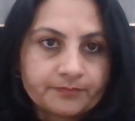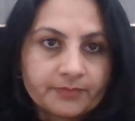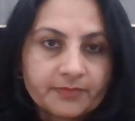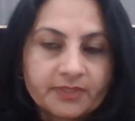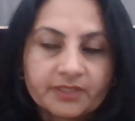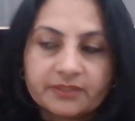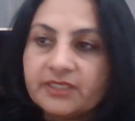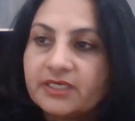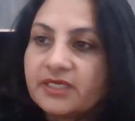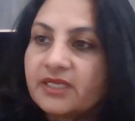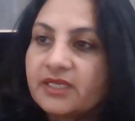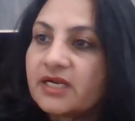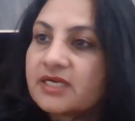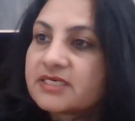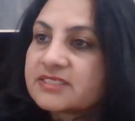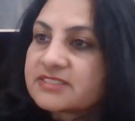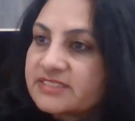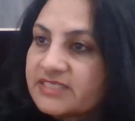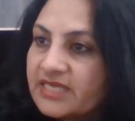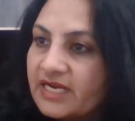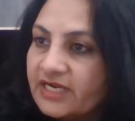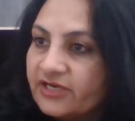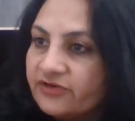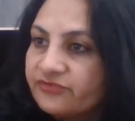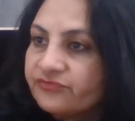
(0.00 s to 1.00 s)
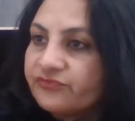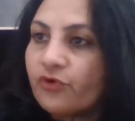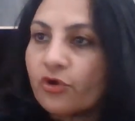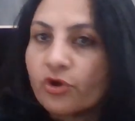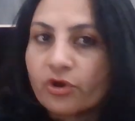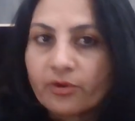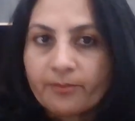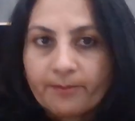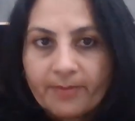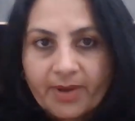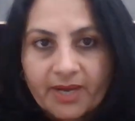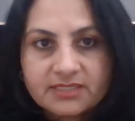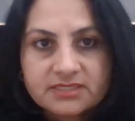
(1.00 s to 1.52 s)
There are set
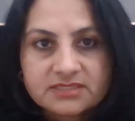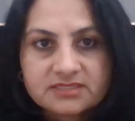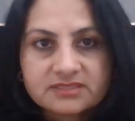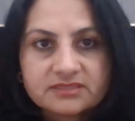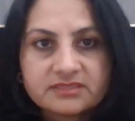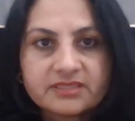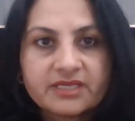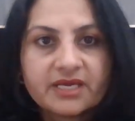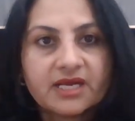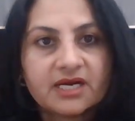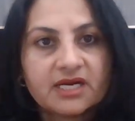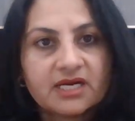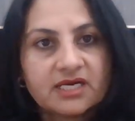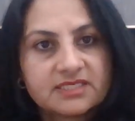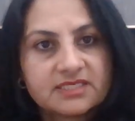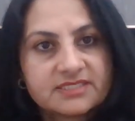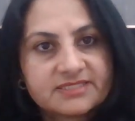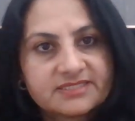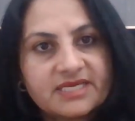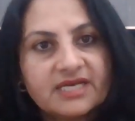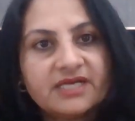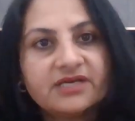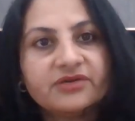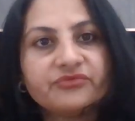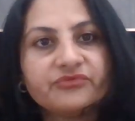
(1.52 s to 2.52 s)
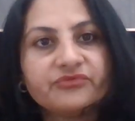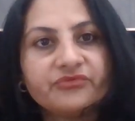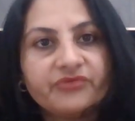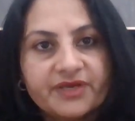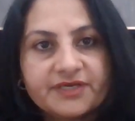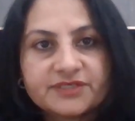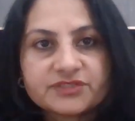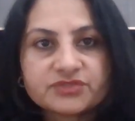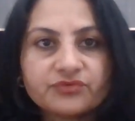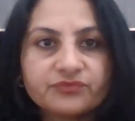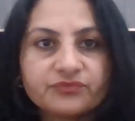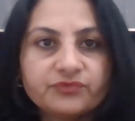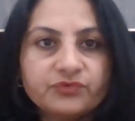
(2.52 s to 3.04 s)
formats, there are set
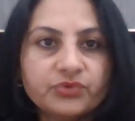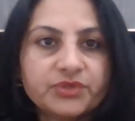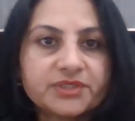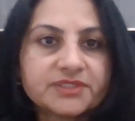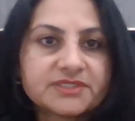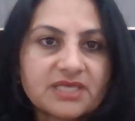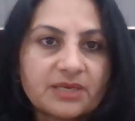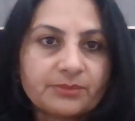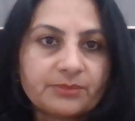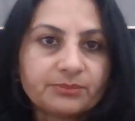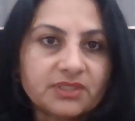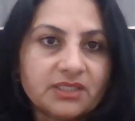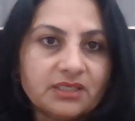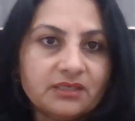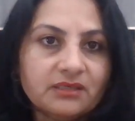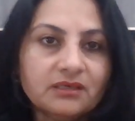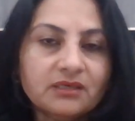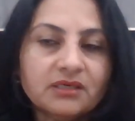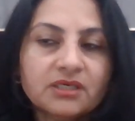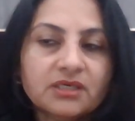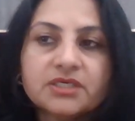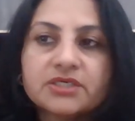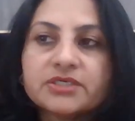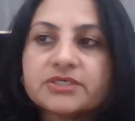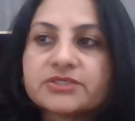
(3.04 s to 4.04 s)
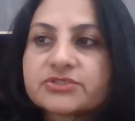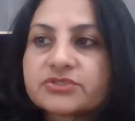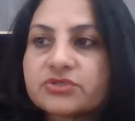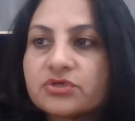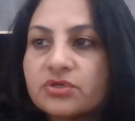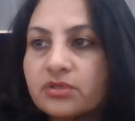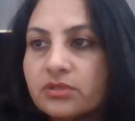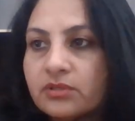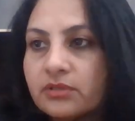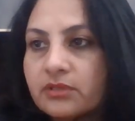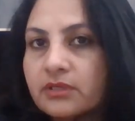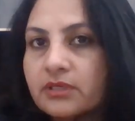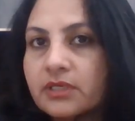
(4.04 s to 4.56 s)
ways of doing something.
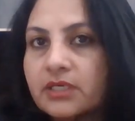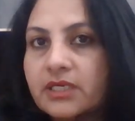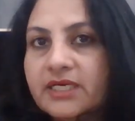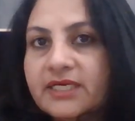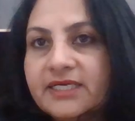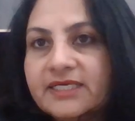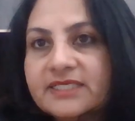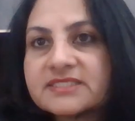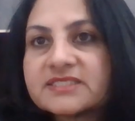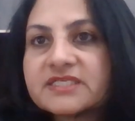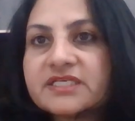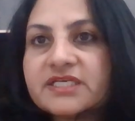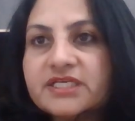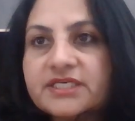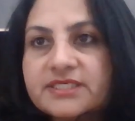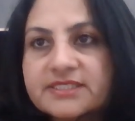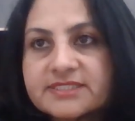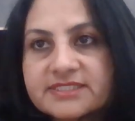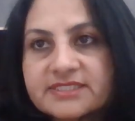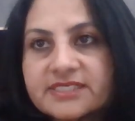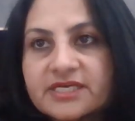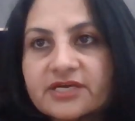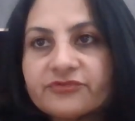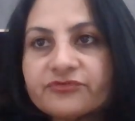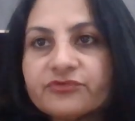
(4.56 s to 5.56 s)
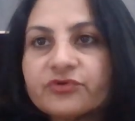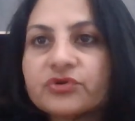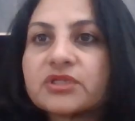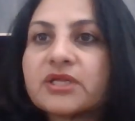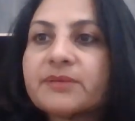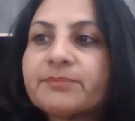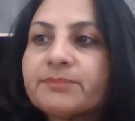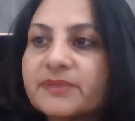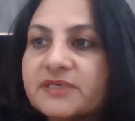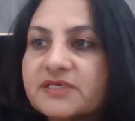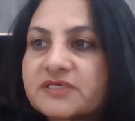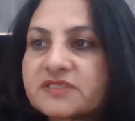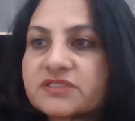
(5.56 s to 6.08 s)
So it is easier for the
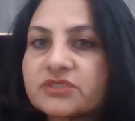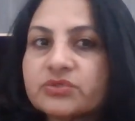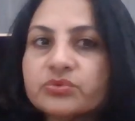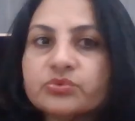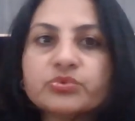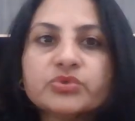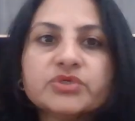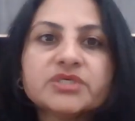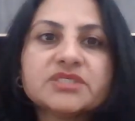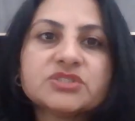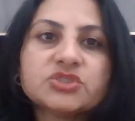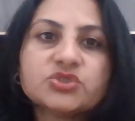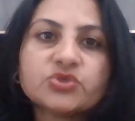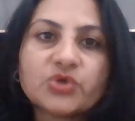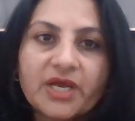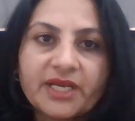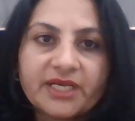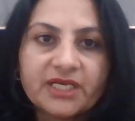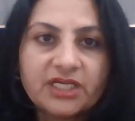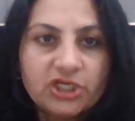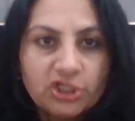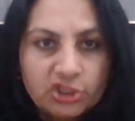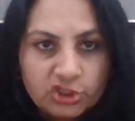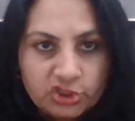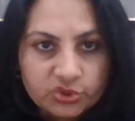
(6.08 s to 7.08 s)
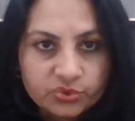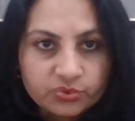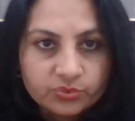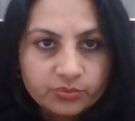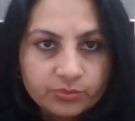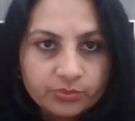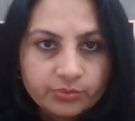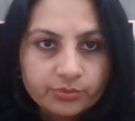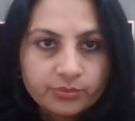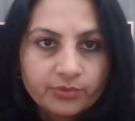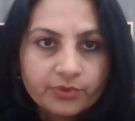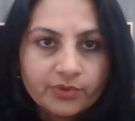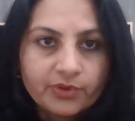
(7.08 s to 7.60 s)
person who is joining new,
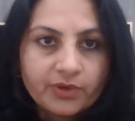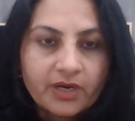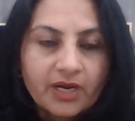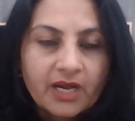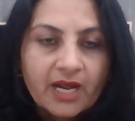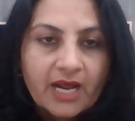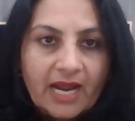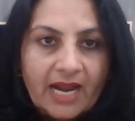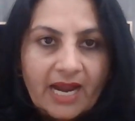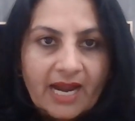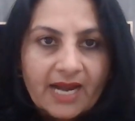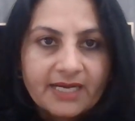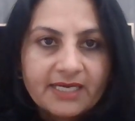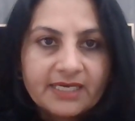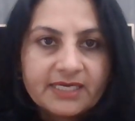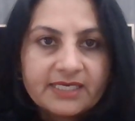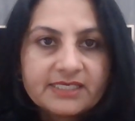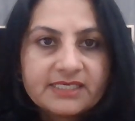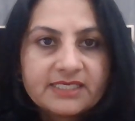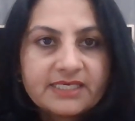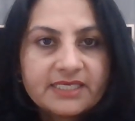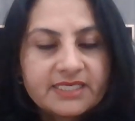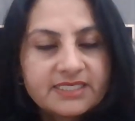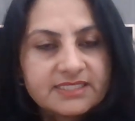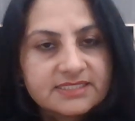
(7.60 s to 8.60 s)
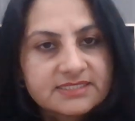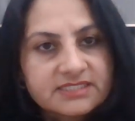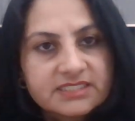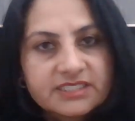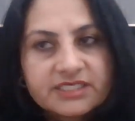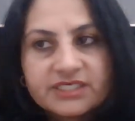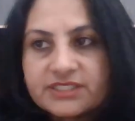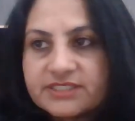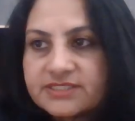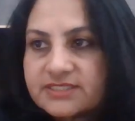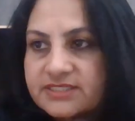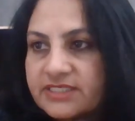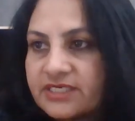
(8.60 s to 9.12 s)
and it is
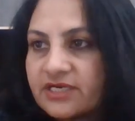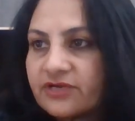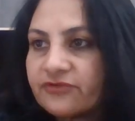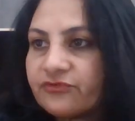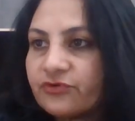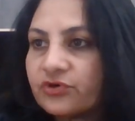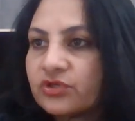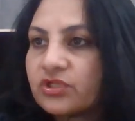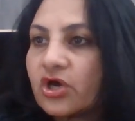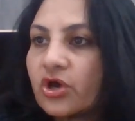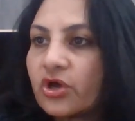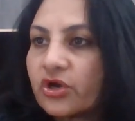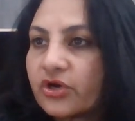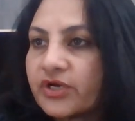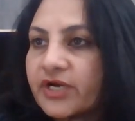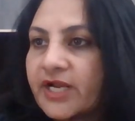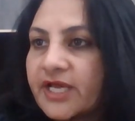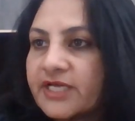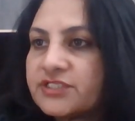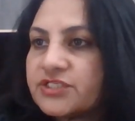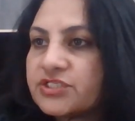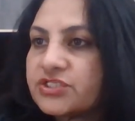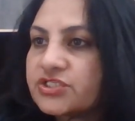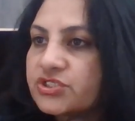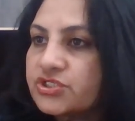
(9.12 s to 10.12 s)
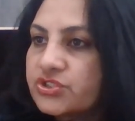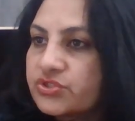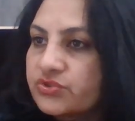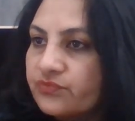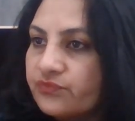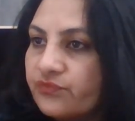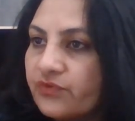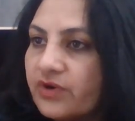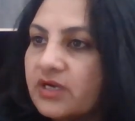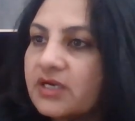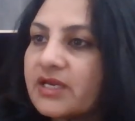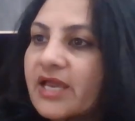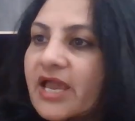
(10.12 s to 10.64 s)
easier for the organization to
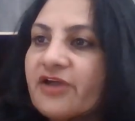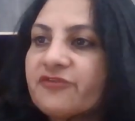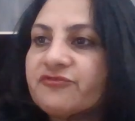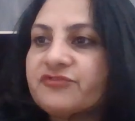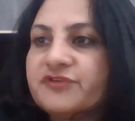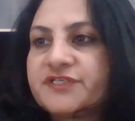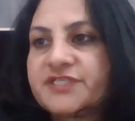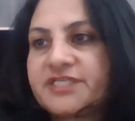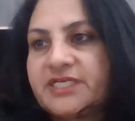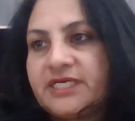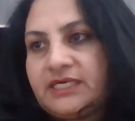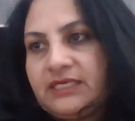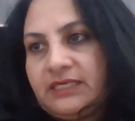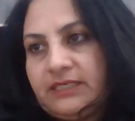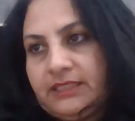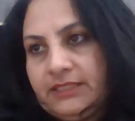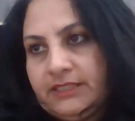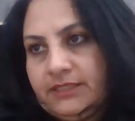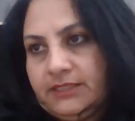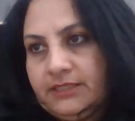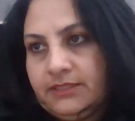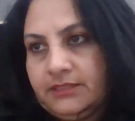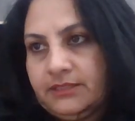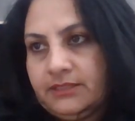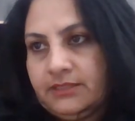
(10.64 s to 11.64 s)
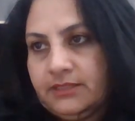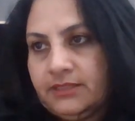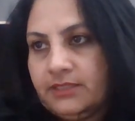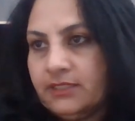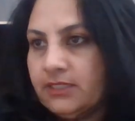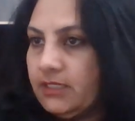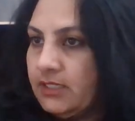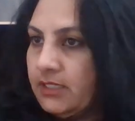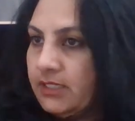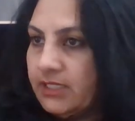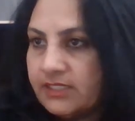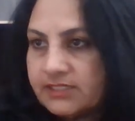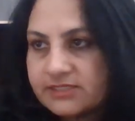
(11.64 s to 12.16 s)
work efficiently.
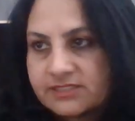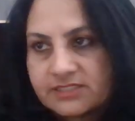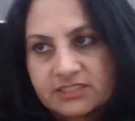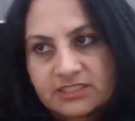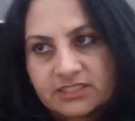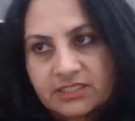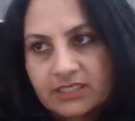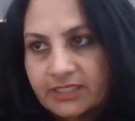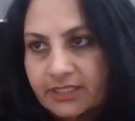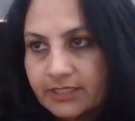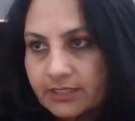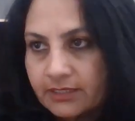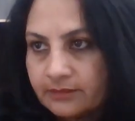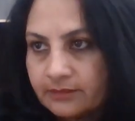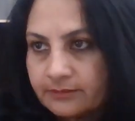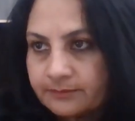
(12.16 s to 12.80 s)
Is it clear?